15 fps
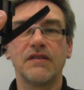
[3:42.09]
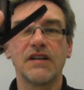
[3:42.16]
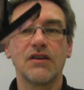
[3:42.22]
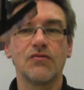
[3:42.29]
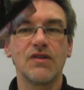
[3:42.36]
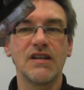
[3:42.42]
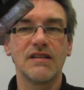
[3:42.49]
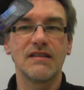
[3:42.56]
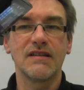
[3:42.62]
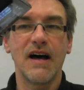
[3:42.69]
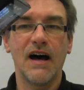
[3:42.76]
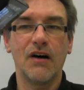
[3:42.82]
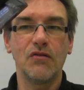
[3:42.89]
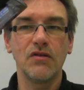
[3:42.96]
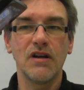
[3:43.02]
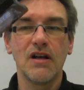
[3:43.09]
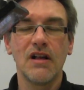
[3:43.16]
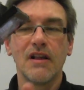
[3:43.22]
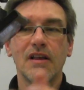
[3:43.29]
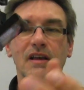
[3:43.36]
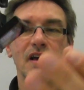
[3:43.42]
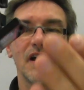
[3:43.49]
degrees down.
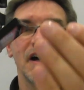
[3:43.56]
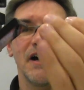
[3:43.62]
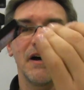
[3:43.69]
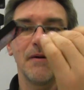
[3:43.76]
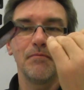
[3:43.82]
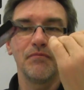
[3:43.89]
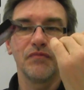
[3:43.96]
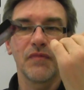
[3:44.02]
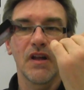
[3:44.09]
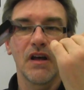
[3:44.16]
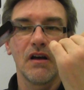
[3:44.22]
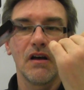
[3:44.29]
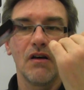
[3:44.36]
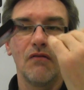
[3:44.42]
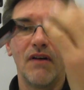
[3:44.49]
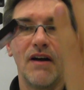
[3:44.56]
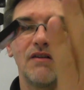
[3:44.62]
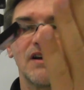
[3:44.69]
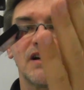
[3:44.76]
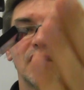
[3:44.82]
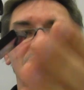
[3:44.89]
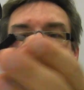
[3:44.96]

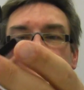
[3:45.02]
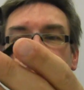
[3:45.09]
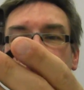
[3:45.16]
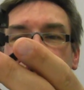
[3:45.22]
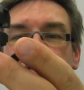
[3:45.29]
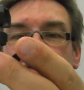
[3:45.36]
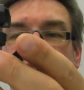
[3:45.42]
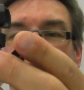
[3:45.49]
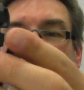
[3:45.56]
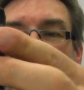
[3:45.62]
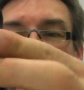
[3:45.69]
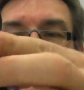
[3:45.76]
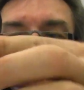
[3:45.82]
Very clear picture.